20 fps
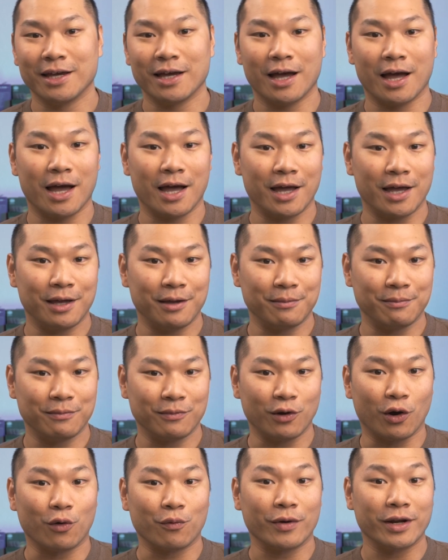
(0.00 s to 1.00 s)
I'm
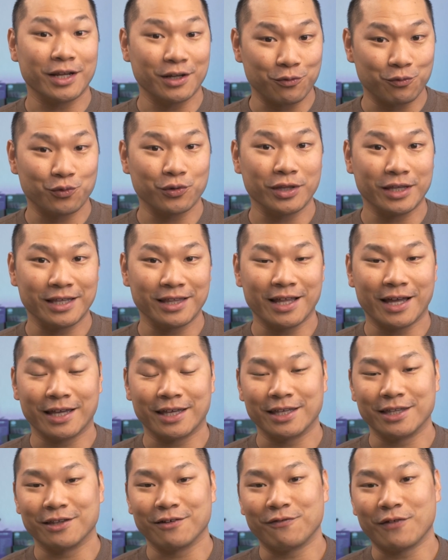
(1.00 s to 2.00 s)
already really
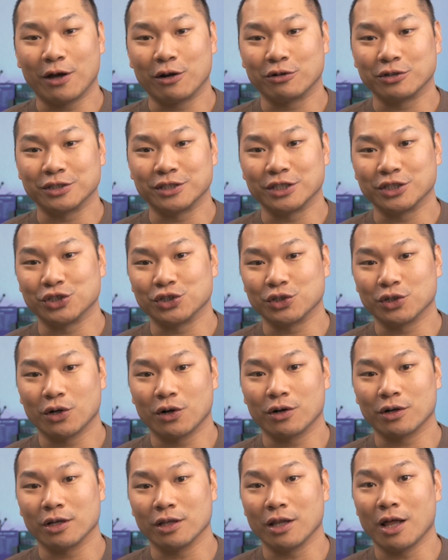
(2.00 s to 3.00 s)
liking the Founders Edition
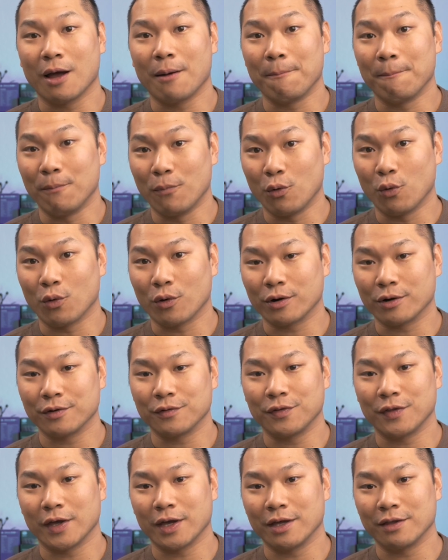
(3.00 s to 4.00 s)
card a lot more
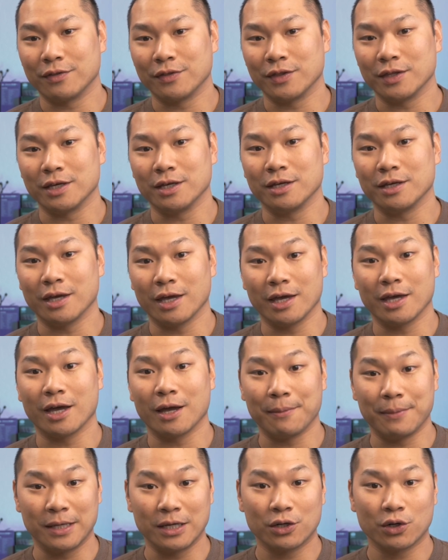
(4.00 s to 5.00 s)
than the
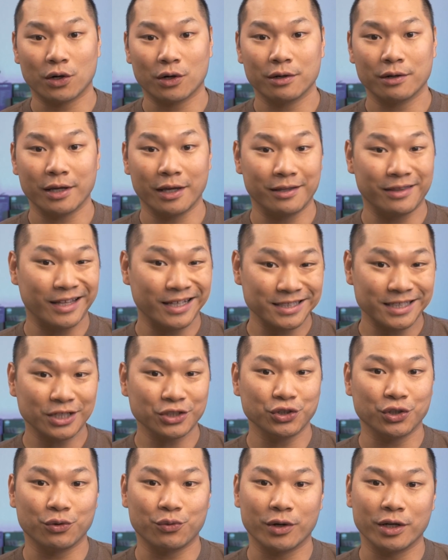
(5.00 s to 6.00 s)
AIB card, and that's
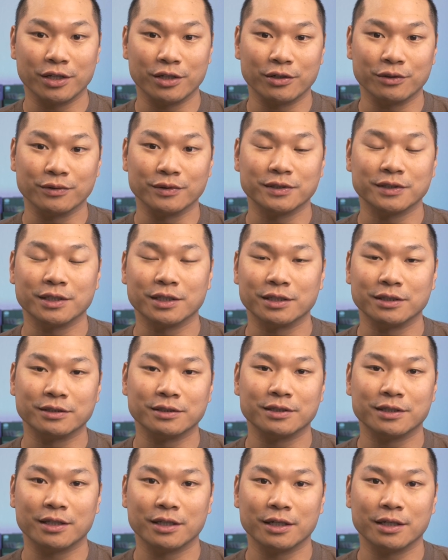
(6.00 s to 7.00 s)
actually great news
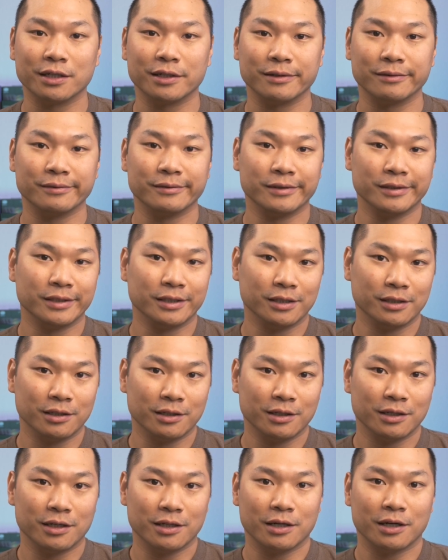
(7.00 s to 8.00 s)
since the
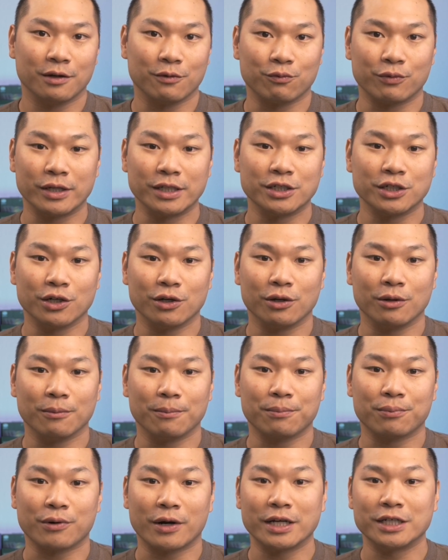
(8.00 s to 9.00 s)
retail
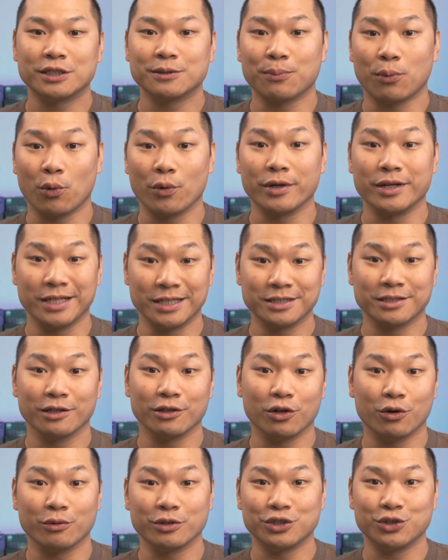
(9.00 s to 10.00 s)
price point is the
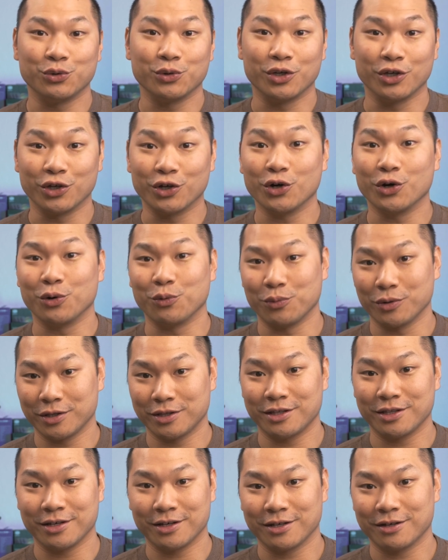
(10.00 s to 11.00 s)
lowest you can go
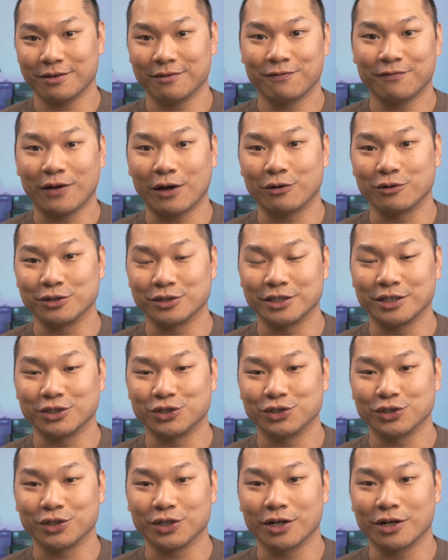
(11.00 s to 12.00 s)
with the Founders
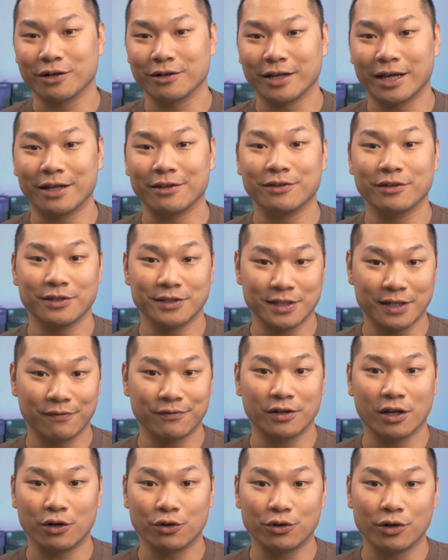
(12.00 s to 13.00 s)
Edition card at
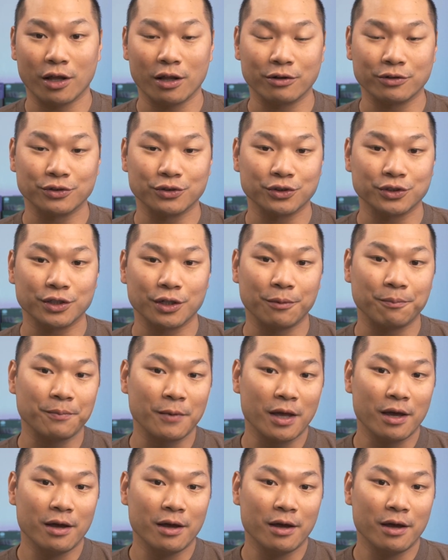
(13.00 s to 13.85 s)
$700 or so.